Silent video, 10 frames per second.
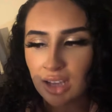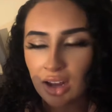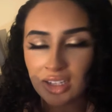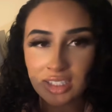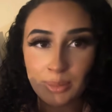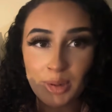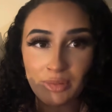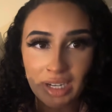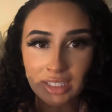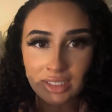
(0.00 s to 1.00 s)
honestly
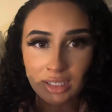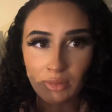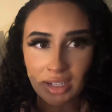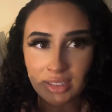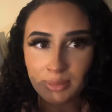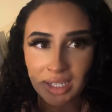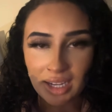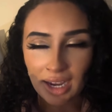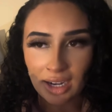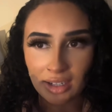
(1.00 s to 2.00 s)
Maria still wants him to
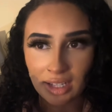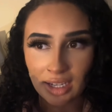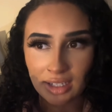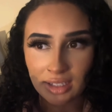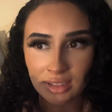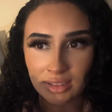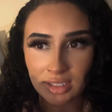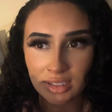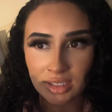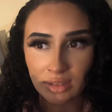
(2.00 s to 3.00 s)
care. Like
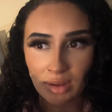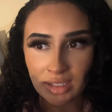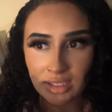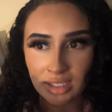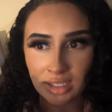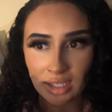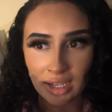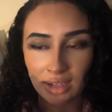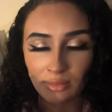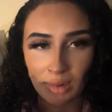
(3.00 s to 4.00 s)
she still wants it to
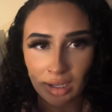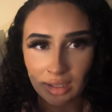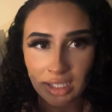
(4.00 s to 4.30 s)
like work.